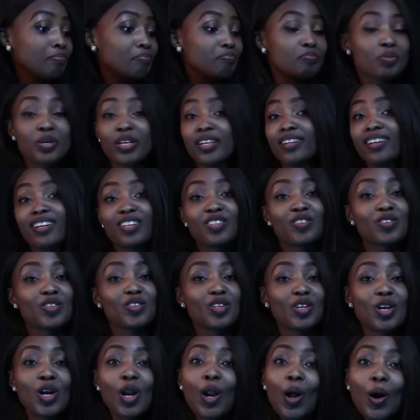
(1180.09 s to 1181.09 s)
Bring
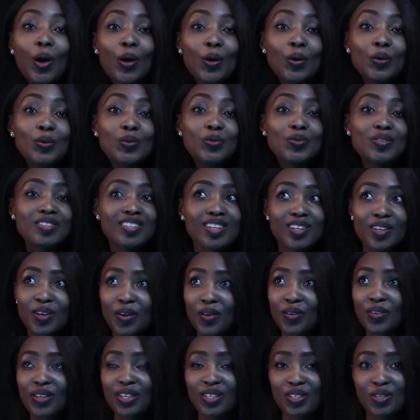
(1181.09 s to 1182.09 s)
extra clothes,
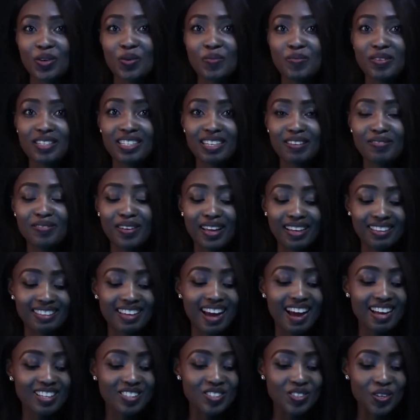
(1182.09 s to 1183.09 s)
they told me stuff like
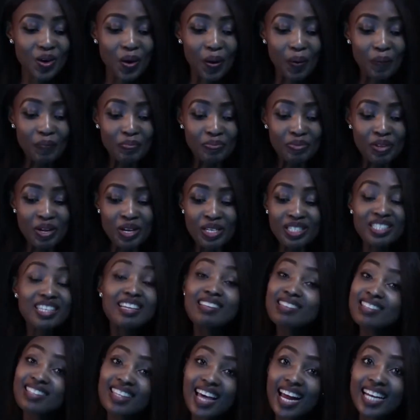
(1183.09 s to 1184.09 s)
that. So
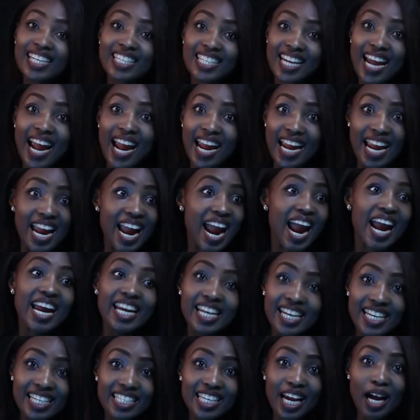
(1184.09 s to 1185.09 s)
since that day,
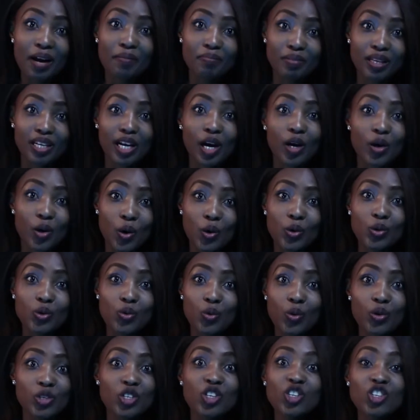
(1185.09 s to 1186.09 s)
anytime that I go to
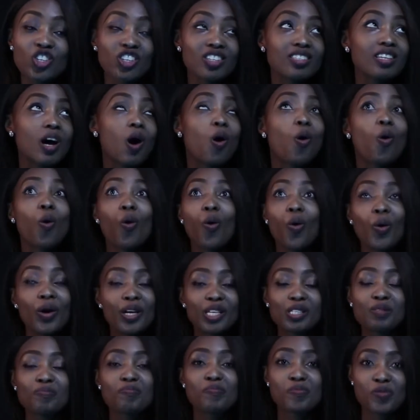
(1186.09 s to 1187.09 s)
auditions, I
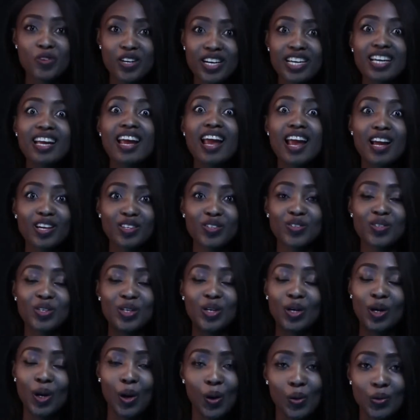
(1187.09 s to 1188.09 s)
always bring extra
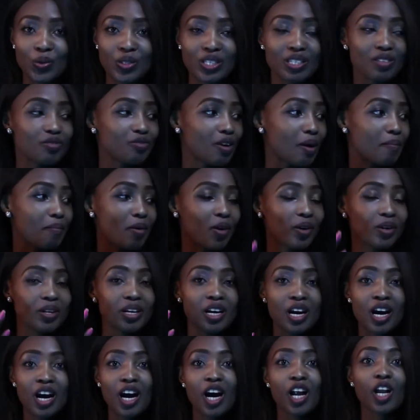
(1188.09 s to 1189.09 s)
clothes. If I'm on
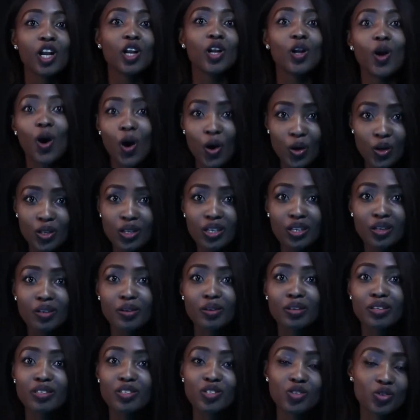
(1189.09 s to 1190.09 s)
a long
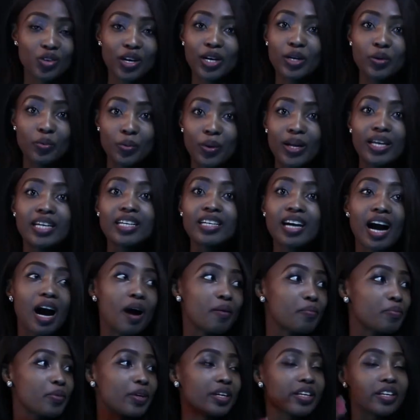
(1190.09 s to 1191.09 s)
straight wig, I
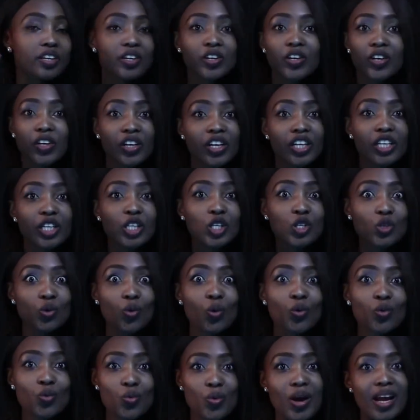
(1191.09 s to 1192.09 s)
bring a curly
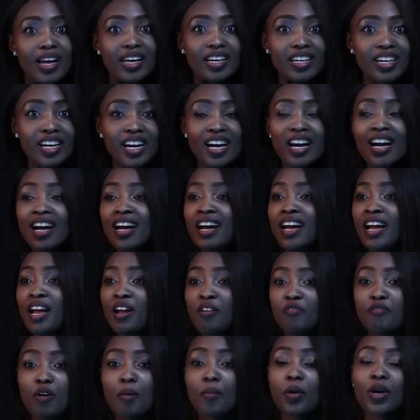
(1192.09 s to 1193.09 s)
short wig.
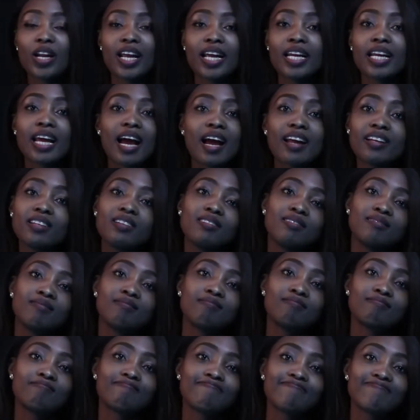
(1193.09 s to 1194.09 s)
If I'm on it, and
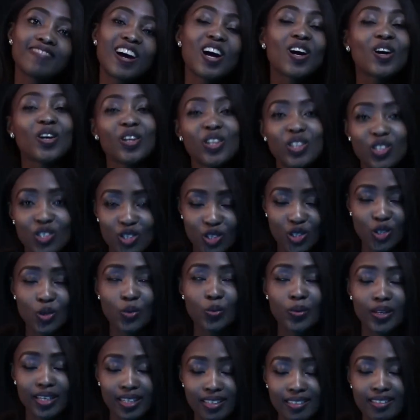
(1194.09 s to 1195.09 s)
I got used to
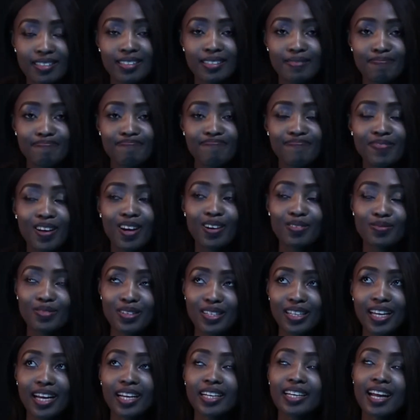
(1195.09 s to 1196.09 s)
wigs
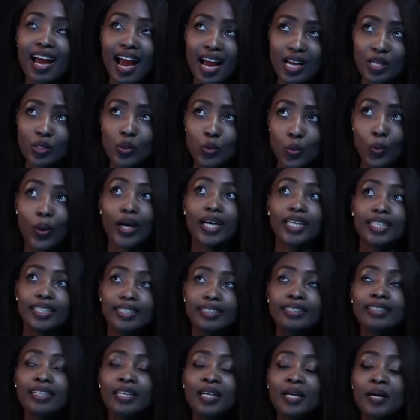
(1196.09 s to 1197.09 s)
after that as
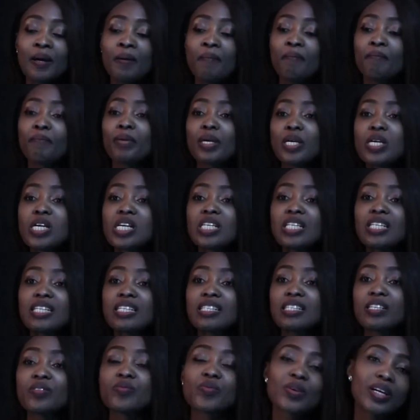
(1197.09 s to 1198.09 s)
well,
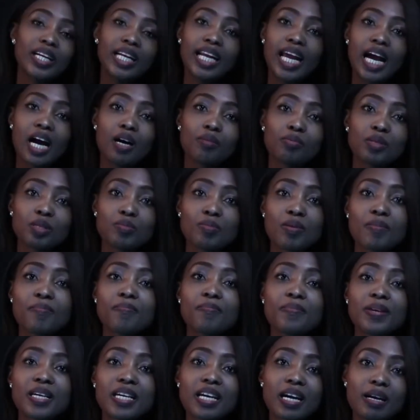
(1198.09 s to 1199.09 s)
because it really helps me
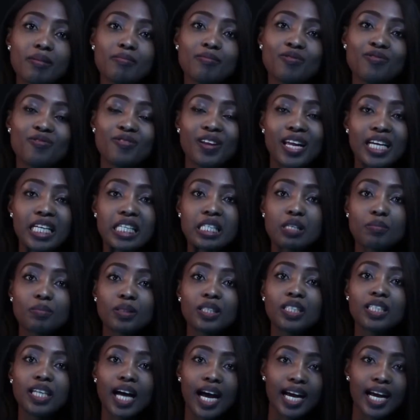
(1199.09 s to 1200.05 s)
become flexible.